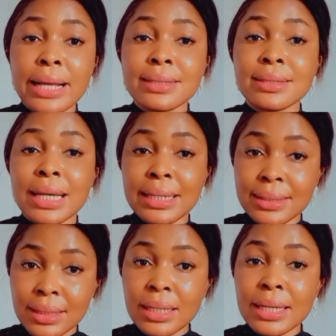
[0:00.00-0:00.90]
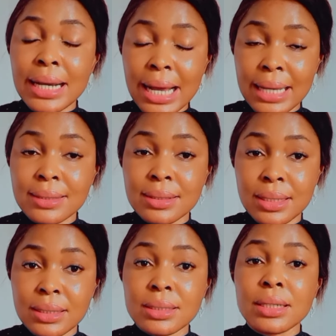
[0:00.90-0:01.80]
salicylic
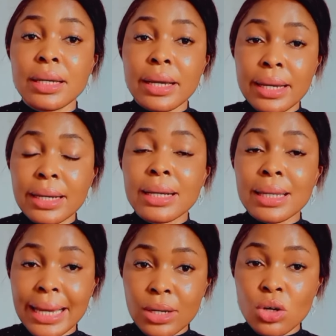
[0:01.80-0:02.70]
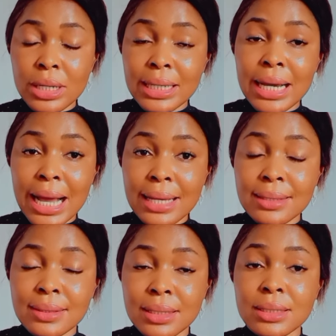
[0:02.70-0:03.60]
acid, glycolic
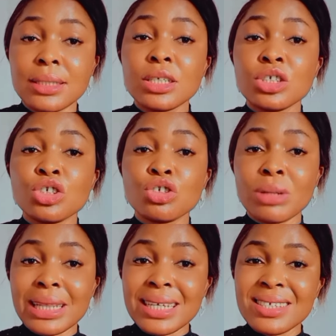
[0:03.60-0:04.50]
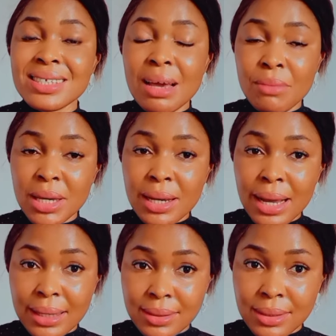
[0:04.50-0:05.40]
acid, tranexamic
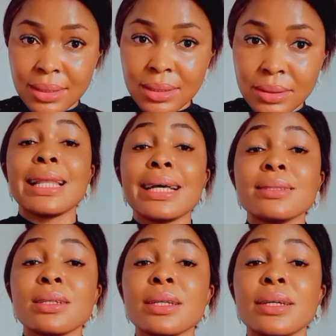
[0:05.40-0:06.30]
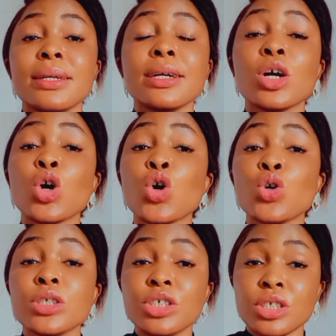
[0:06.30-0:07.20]
acid, lastly
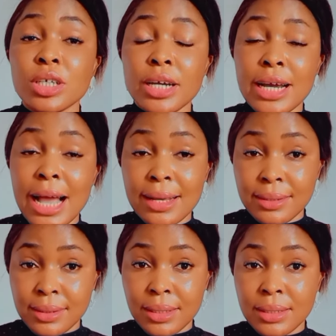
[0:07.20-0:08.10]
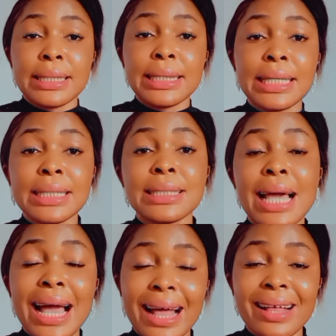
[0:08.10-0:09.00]
kojic acid. These
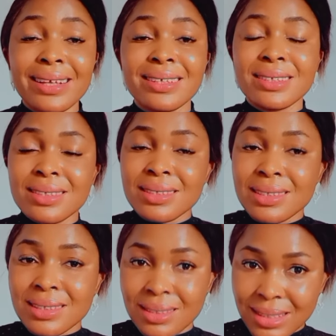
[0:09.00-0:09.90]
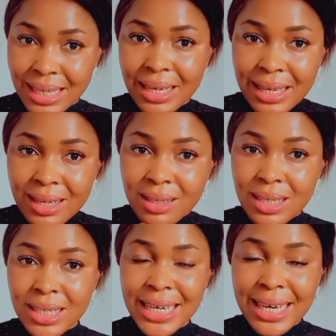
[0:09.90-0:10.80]
are the
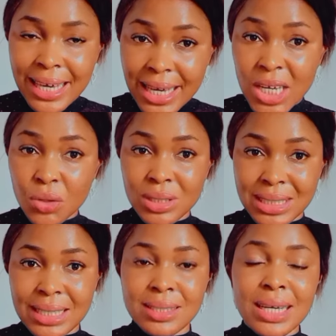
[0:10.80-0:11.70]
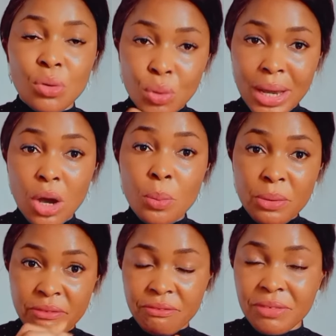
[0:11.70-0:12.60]
key ingredients that will
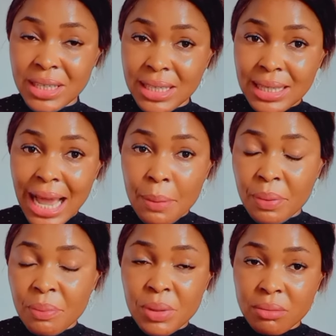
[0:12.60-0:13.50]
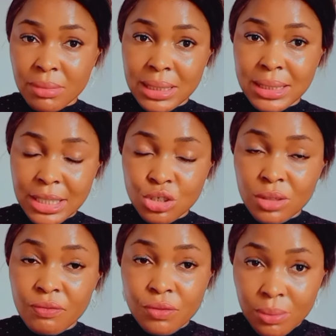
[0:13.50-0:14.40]
help in fading
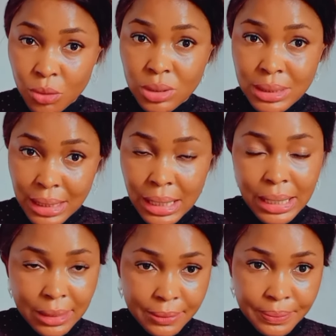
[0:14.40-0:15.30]
hyperpigmentation from your skin.